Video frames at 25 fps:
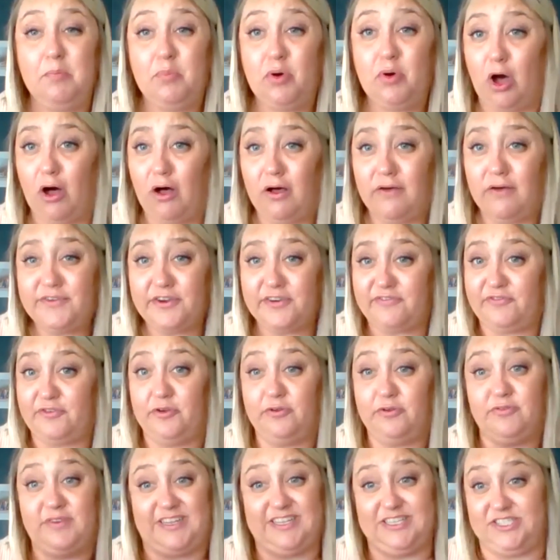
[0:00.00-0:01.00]
put all of your
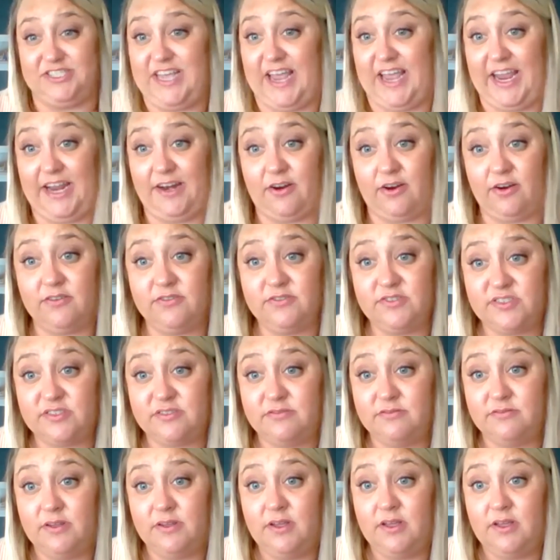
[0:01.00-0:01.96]
food in containers,